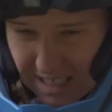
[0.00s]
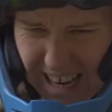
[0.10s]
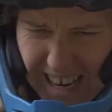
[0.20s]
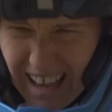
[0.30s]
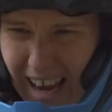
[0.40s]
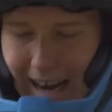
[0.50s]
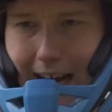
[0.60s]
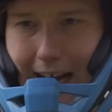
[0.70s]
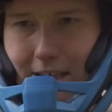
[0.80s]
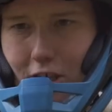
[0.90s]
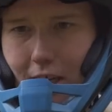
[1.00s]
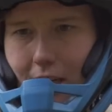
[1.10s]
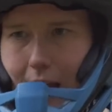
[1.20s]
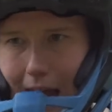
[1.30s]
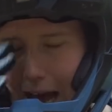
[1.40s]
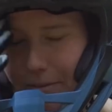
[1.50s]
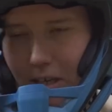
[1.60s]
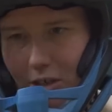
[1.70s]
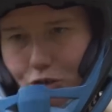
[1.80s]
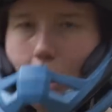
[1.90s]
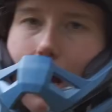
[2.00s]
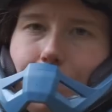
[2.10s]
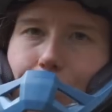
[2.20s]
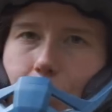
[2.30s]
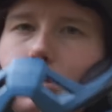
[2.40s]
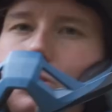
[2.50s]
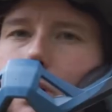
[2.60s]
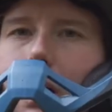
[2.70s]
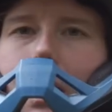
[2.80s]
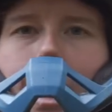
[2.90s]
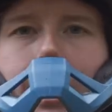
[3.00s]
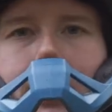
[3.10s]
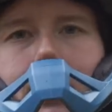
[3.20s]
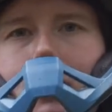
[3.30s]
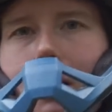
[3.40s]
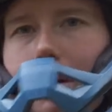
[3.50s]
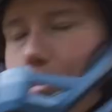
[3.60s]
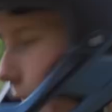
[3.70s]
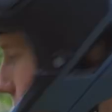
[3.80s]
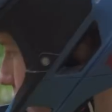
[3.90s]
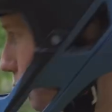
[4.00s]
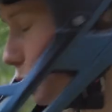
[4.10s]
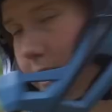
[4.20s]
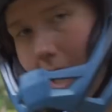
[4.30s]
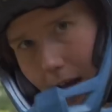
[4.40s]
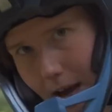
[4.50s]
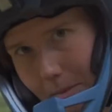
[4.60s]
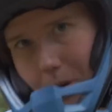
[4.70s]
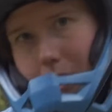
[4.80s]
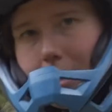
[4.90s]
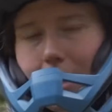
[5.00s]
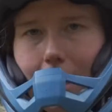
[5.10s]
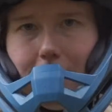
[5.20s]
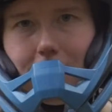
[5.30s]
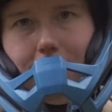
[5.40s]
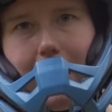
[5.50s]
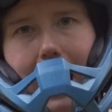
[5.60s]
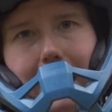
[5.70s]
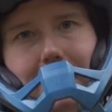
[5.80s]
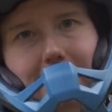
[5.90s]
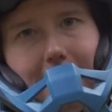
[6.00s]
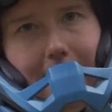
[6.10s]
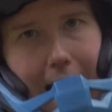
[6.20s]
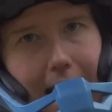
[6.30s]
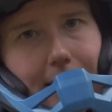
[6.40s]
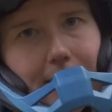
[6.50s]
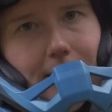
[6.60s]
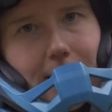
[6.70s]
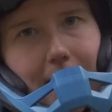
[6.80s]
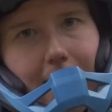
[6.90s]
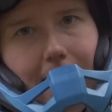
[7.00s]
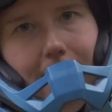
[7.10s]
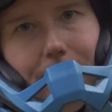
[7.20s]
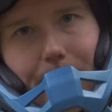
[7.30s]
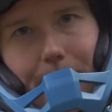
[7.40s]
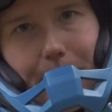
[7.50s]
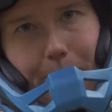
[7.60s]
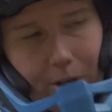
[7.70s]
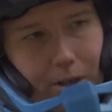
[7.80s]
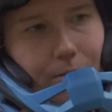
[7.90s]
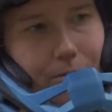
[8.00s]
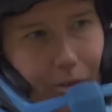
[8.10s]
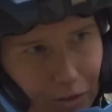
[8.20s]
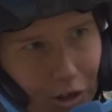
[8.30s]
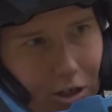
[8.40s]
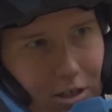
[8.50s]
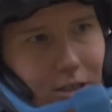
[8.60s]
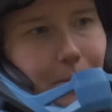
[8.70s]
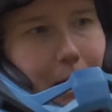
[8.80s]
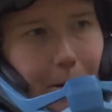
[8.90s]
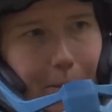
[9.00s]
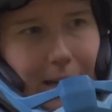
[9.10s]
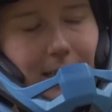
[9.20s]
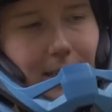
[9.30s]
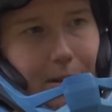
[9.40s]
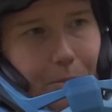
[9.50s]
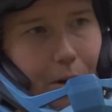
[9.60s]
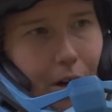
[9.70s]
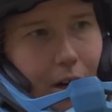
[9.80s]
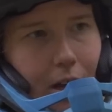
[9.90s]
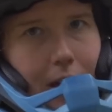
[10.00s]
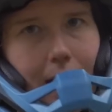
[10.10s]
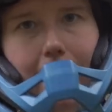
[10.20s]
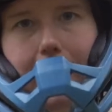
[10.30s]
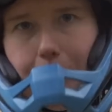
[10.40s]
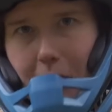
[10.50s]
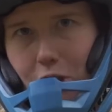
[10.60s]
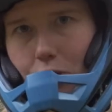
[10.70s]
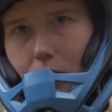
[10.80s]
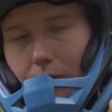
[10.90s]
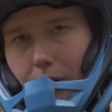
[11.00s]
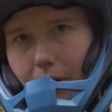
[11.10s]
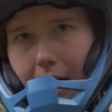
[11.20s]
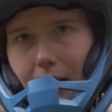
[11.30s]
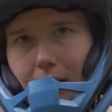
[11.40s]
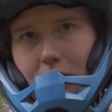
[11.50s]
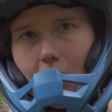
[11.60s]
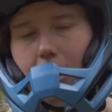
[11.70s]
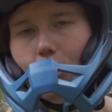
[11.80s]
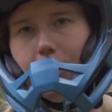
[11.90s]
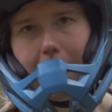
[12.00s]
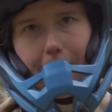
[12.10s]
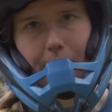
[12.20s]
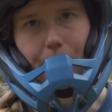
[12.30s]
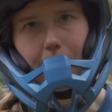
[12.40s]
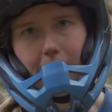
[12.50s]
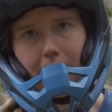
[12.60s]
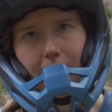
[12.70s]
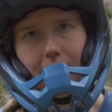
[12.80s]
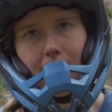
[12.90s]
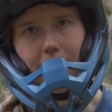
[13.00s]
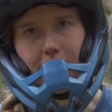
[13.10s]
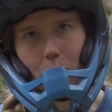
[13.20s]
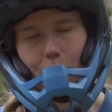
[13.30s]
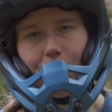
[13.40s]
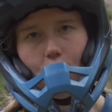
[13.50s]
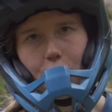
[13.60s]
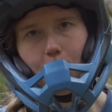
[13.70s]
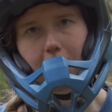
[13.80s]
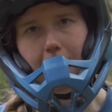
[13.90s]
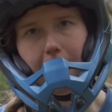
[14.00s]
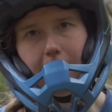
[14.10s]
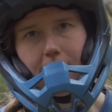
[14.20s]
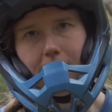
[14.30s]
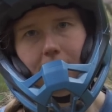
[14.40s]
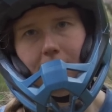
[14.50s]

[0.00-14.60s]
that I actually haven't tried full 29er on my new setup. And so that is an angle set in reverse to make my bike steeper and my short rear end. So I'd only ever ridden the full 29er